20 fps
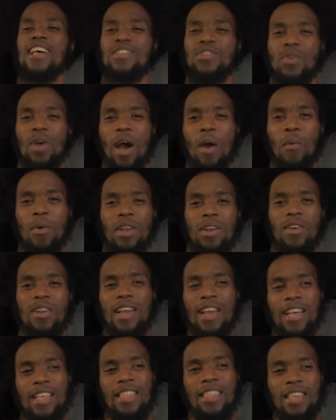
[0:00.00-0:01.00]
So I went on
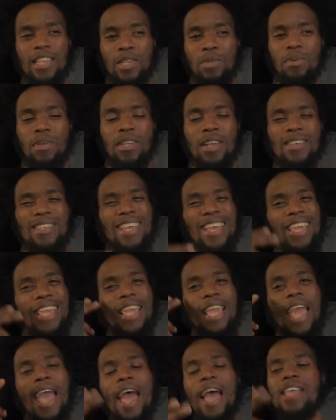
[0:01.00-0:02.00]
Anthony's page. I was like,
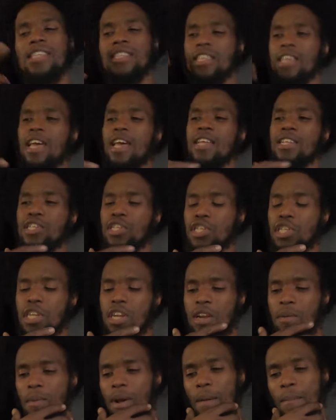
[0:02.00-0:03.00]
he had to had
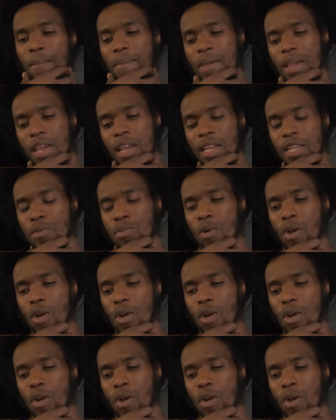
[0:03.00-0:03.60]
share my page,